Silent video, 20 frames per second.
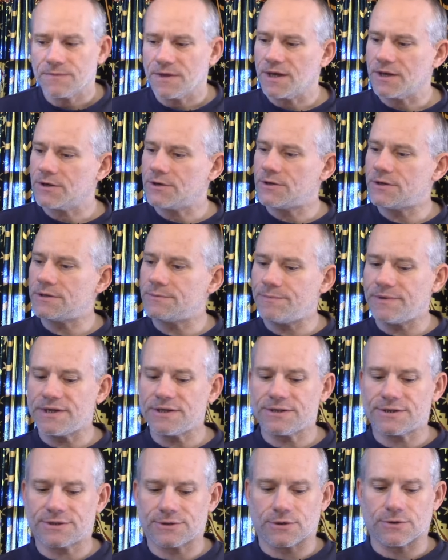It could be
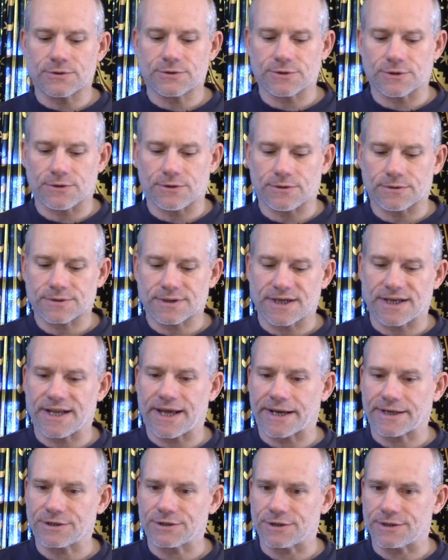social
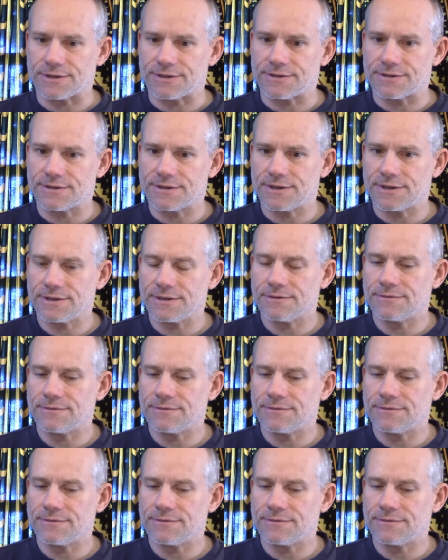connections.